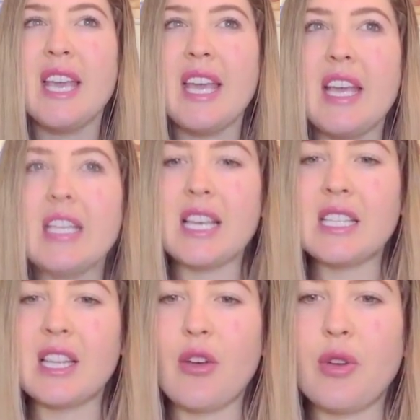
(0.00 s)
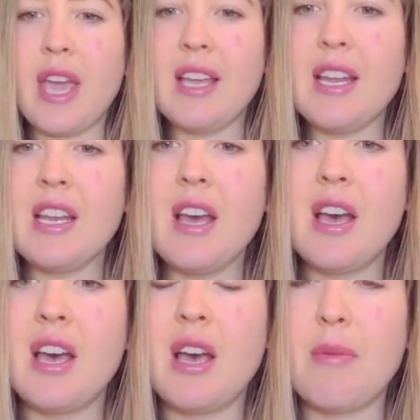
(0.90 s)
It is located
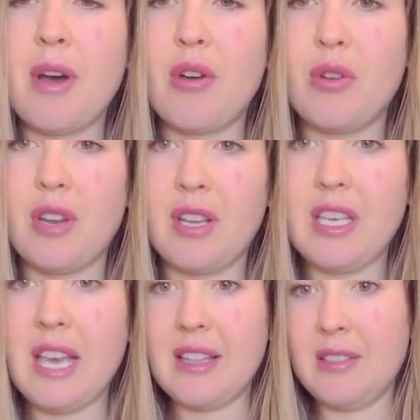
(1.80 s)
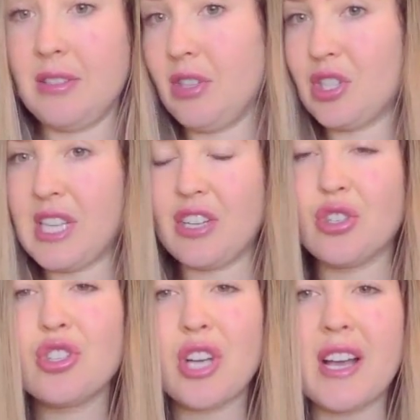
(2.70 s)
about in your
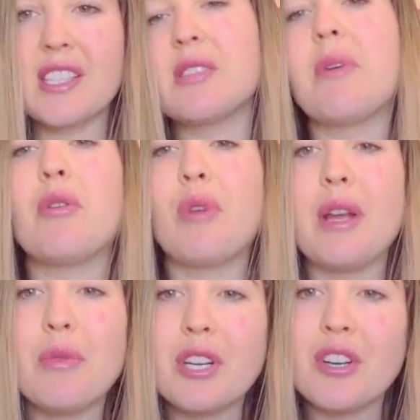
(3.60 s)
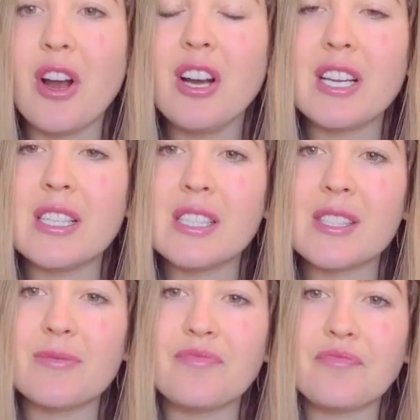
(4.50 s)
central chest, about right where your heart
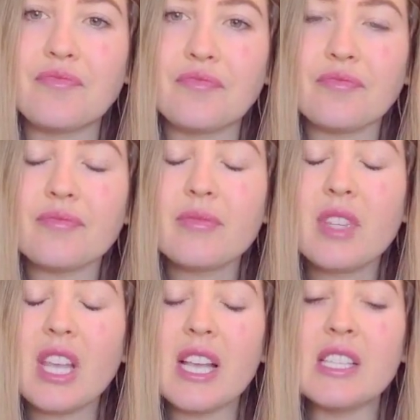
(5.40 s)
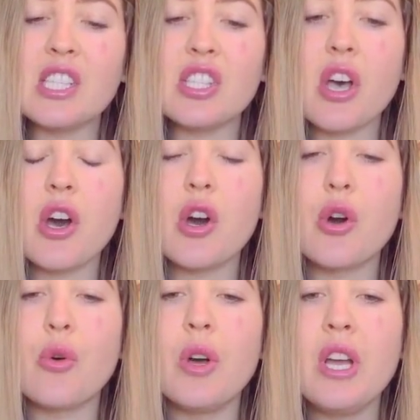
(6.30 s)
is. And
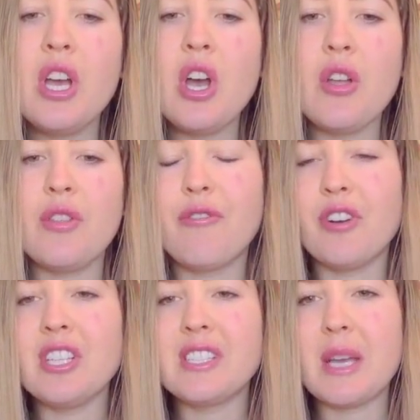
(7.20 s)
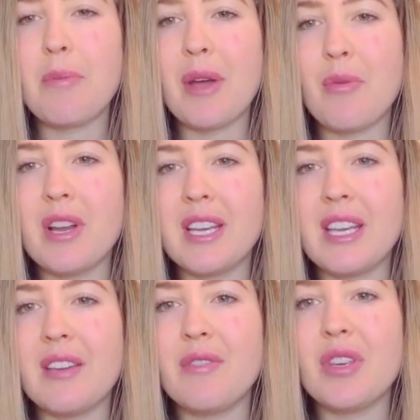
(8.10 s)
so the first tip I want to
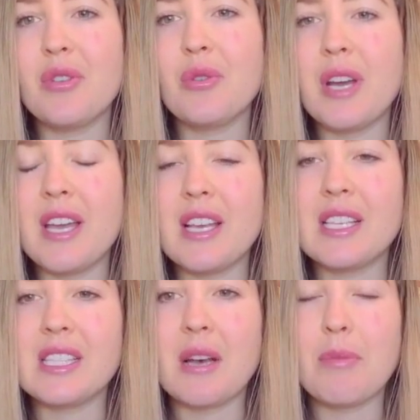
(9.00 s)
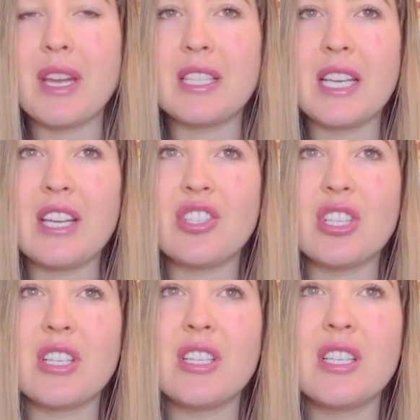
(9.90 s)
give you is a
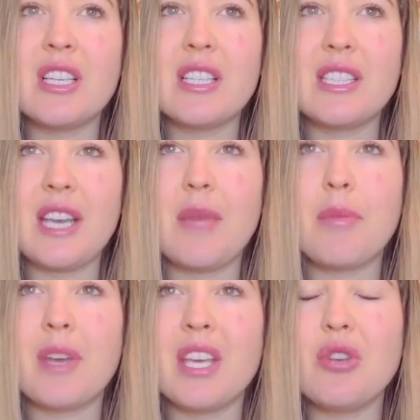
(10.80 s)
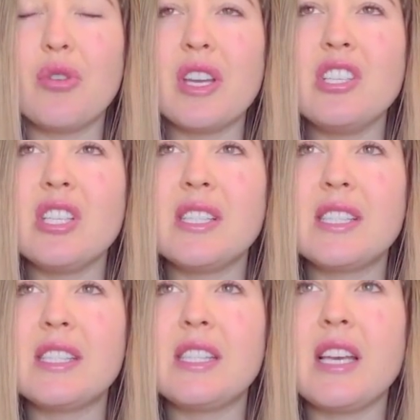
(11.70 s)
meditation tip. You can
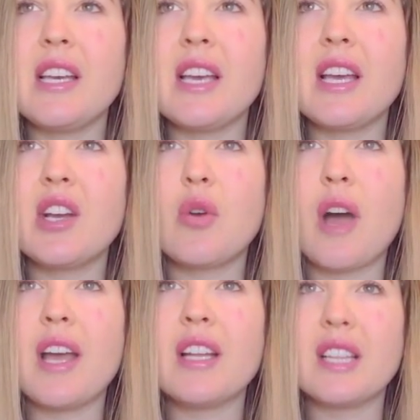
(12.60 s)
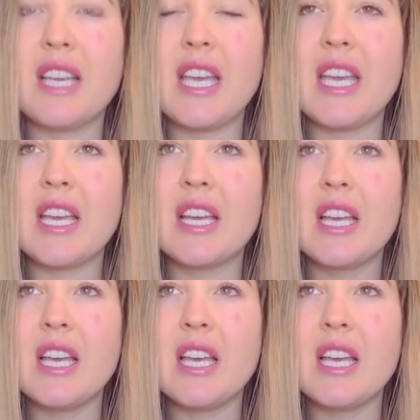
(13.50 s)
just sit and quietly